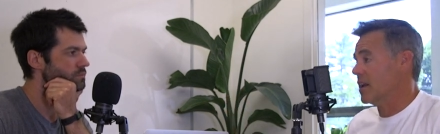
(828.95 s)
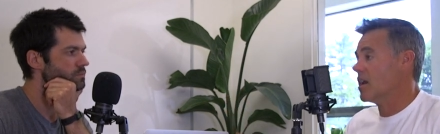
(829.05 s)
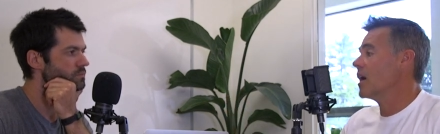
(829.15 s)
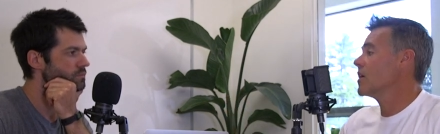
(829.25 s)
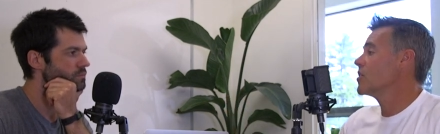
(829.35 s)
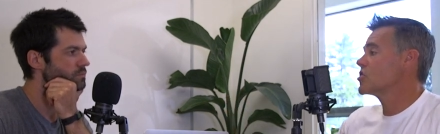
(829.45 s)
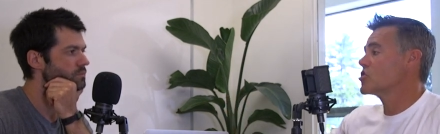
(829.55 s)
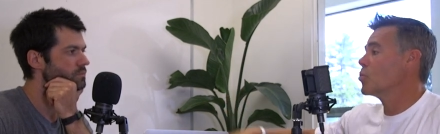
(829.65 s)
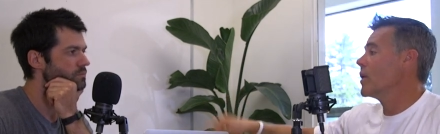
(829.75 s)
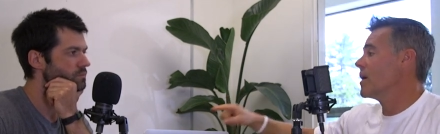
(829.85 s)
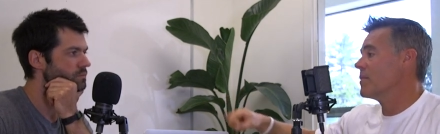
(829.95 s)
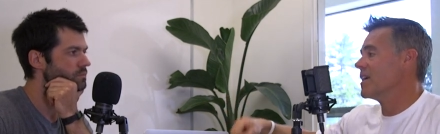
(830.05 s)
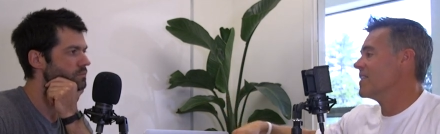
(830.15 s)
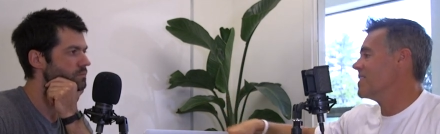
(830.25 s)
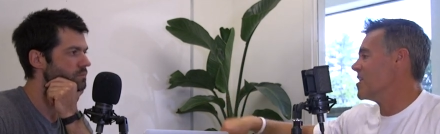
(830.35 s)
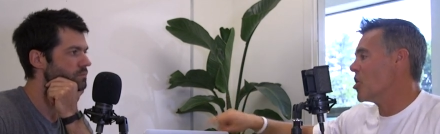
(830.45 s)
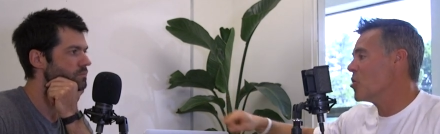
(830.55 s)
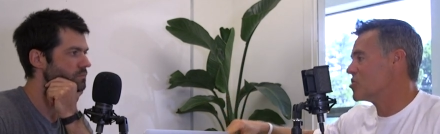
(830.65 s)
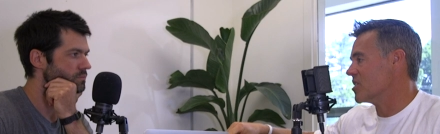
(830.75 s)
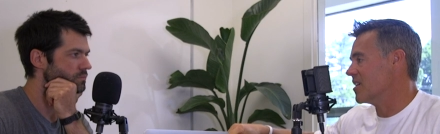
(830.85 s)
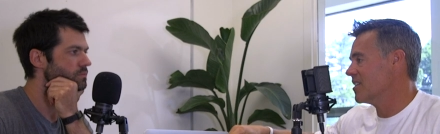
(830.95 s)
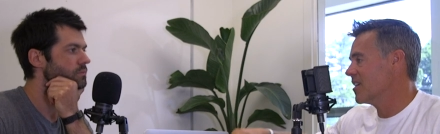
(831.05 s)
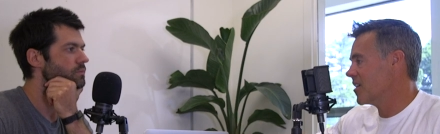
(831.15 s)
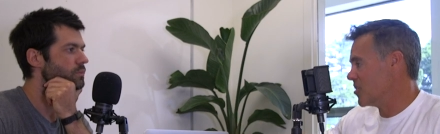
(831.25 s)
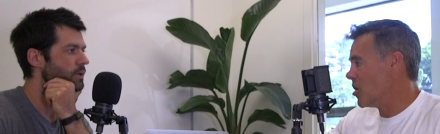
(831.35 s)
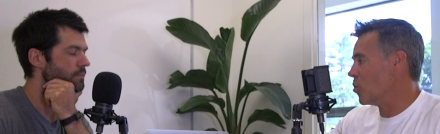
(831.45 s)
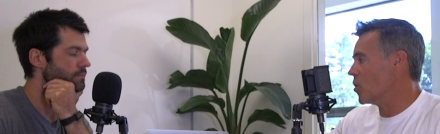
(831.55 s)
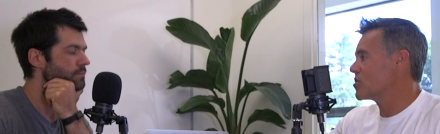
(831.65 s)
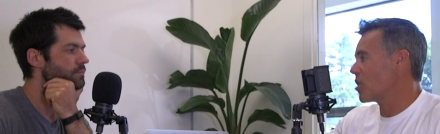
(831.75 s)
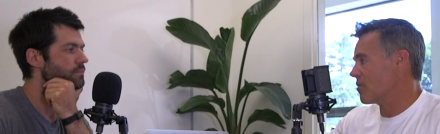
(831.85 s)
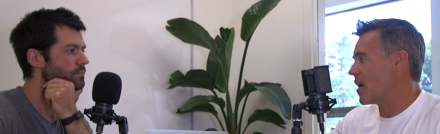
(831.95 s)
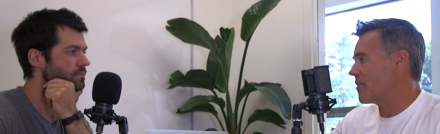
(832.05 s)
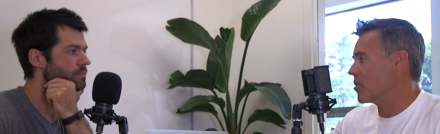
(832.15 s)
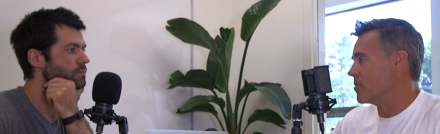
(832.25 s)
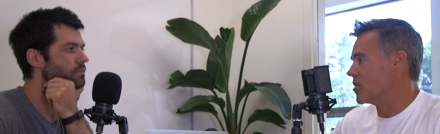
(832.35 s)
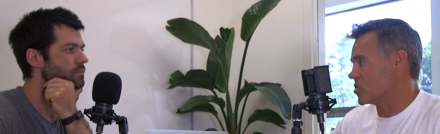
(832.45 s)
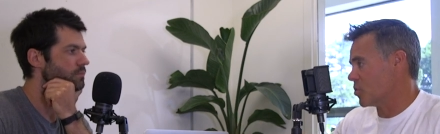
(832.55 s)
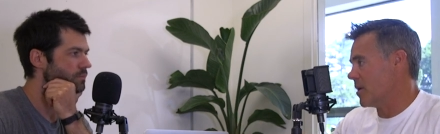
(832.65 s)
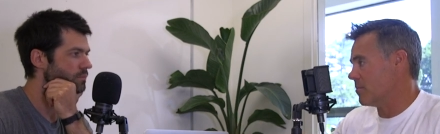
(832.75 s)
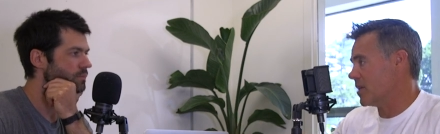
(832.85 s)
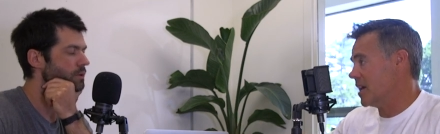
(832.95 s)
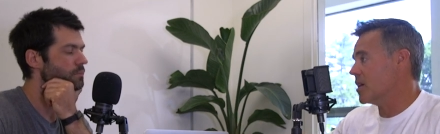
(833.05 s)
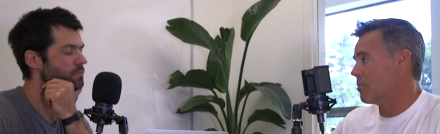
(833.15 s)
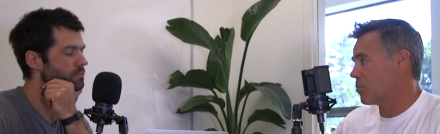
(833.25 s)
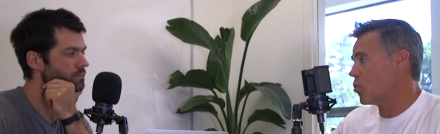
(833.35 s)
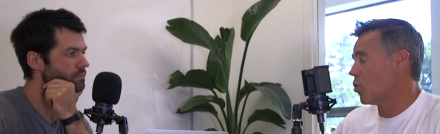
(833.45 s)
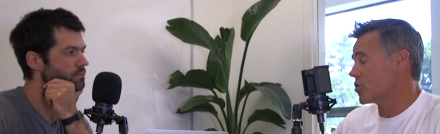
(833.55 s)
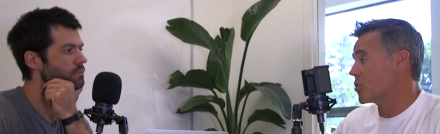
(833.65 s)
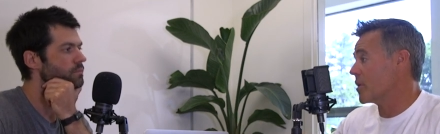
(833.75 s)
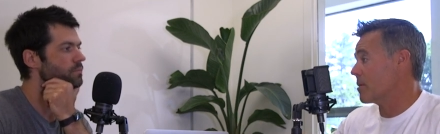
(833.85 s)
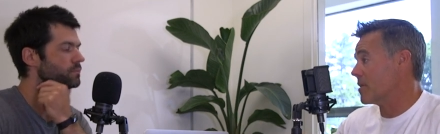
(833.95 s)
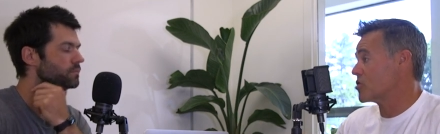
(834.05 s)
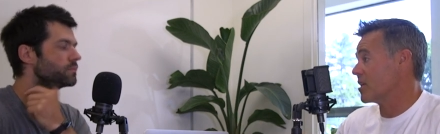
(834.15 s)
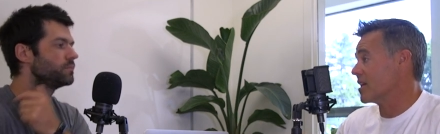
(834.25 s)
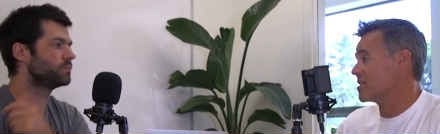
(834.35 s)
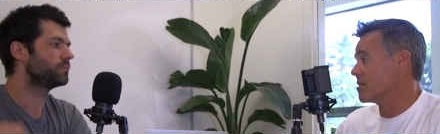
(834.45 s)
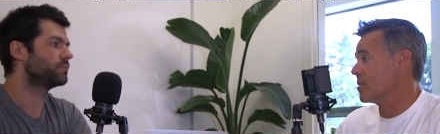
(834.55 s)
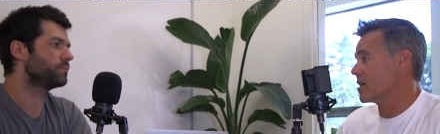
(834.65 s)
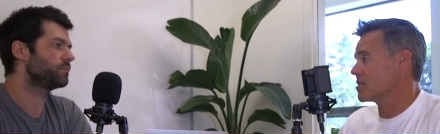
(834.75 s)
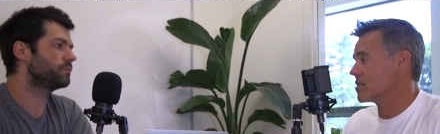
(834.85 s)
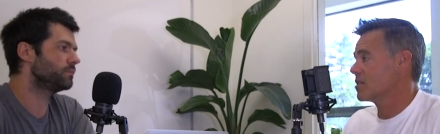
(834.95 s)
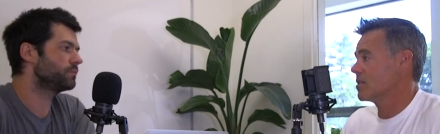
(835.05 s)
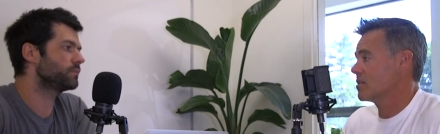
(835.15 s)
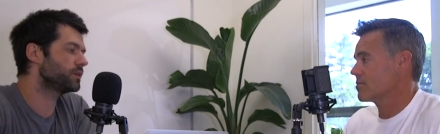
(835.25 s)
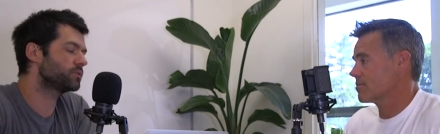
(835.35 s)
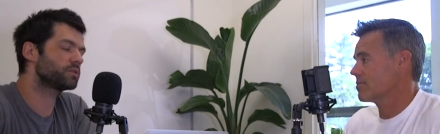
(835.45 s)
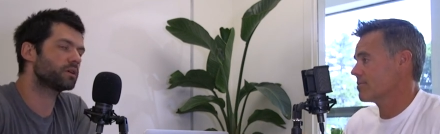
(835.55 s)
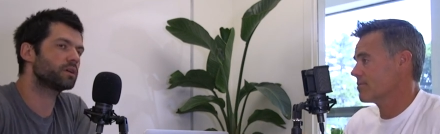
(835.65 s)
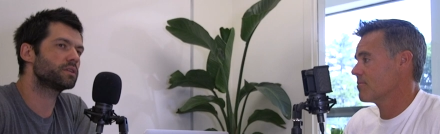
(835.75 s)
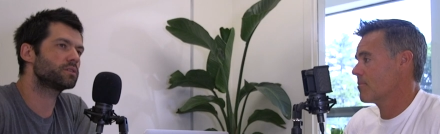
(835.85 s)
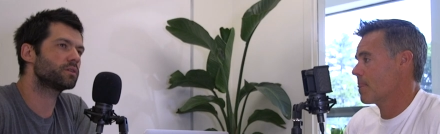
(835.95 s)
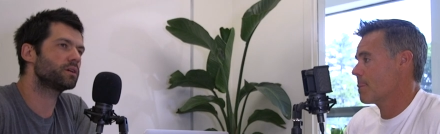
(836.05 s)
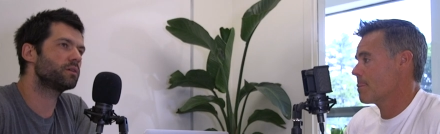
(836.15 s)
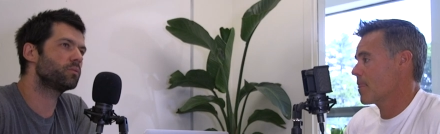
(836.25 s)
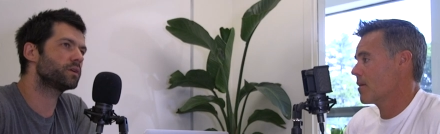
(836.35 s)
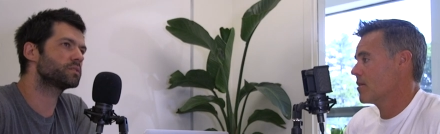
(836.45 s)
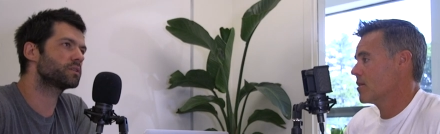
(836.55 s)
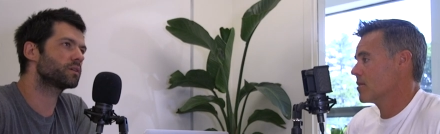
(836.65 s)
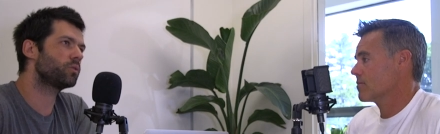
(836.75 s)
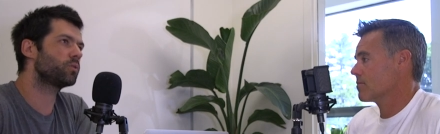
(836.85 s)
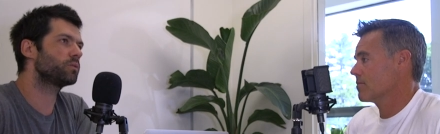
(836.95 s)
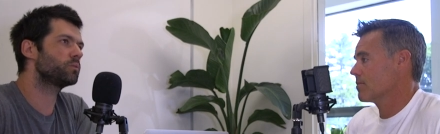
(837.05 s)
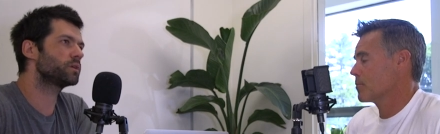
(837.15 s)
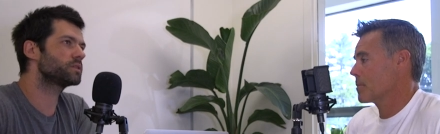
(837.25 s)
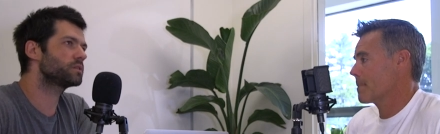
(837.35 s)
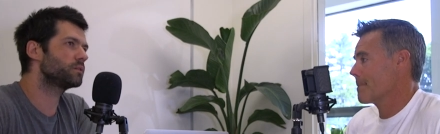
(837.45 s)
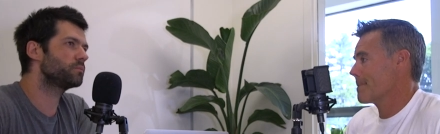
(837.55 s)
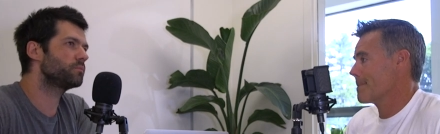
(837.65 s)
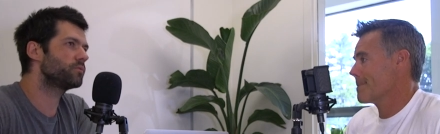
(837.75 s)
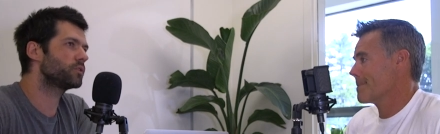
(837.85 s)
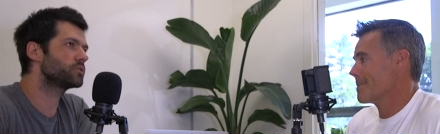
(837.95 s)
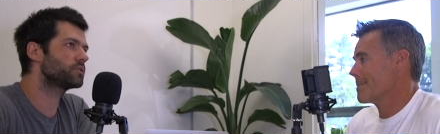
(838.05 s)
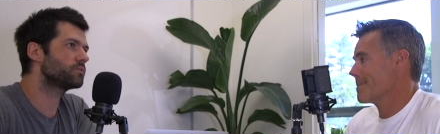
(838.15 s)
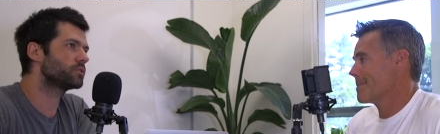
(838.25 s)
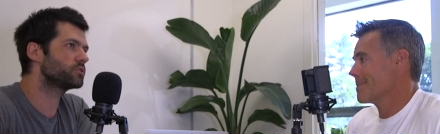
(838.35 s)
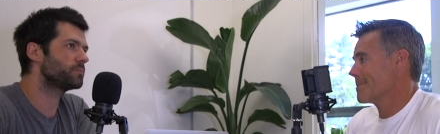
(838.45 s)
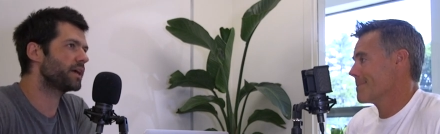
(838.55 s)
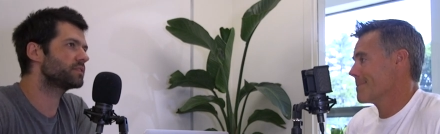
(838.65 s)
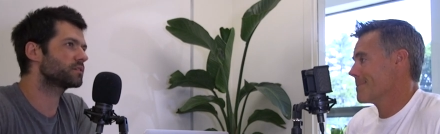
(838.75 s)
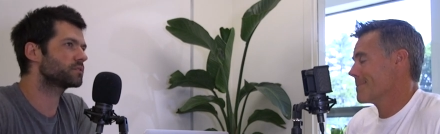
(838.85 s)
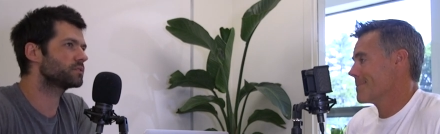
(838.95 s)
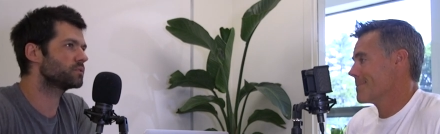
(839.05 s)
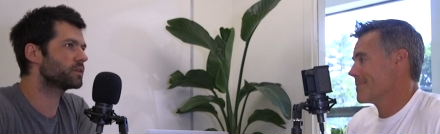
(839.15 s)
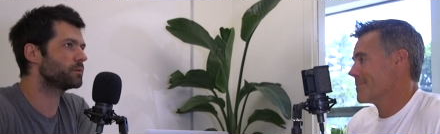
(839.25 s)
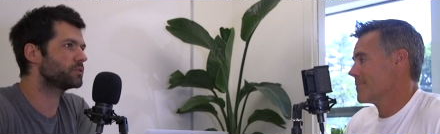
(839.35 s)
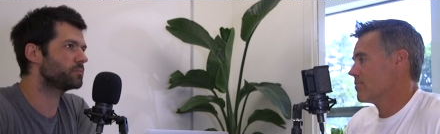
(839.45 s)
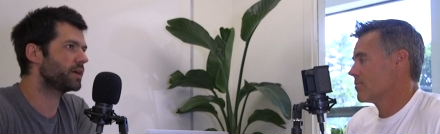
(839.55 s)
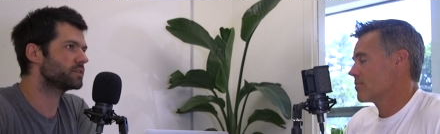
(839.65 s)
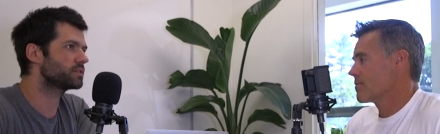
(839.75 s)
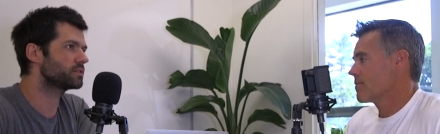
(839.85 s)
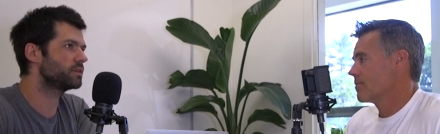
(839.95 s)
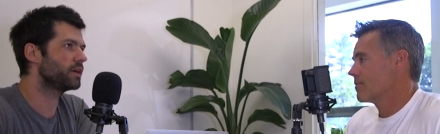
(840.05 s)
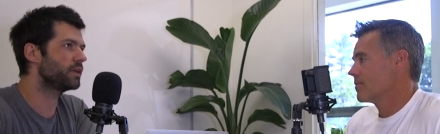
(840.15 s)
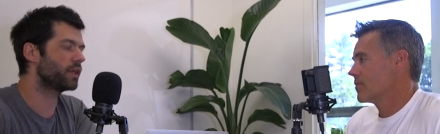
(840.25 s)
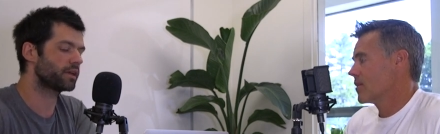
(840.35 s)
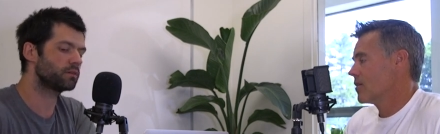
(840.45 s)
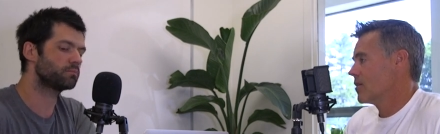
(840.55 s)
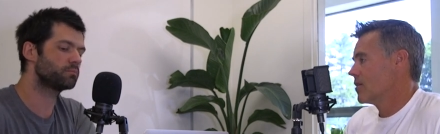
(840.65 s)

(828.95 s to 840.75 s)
Speaker 1: and not swim in the ocean. No, what's our 500 meter swim yep. in a pool so we can measure it against the best?
Speaker 2: Mm, interesting. Is there a what is the core, what is the version for gymnastics? Because you think about gymnastics and and like